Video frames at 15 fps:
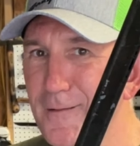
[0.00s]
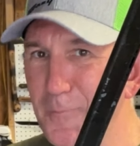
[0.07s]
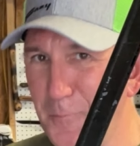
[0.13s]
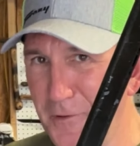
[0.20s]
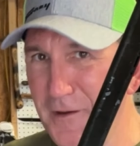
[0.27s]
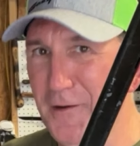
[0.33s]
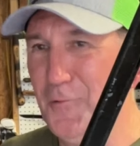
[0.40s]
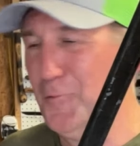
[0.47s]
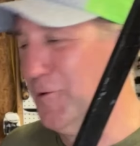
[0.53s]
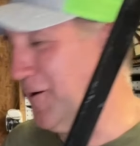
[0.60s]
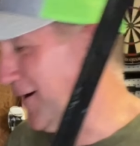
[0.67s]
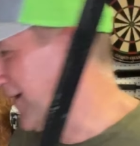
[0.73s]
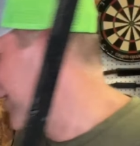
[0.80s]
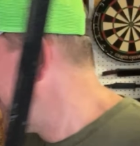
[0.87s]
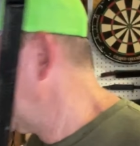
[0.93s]
but it'll
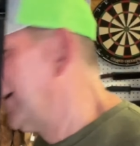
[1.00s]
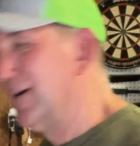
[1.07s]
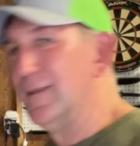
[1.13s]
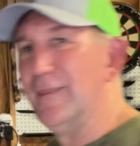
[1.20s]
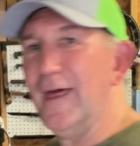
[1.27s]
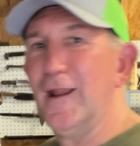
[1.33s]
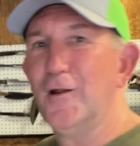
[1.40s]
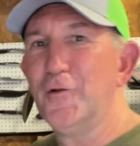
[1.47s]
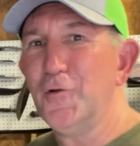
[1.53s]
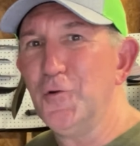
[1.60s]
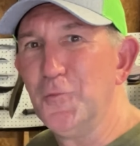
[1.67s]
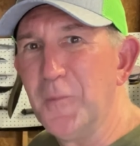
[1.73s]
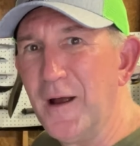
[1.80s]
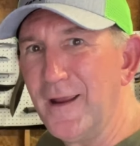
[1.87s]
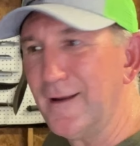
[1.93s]
work. That'll do,
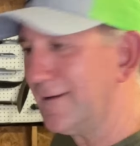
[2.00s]
Mike,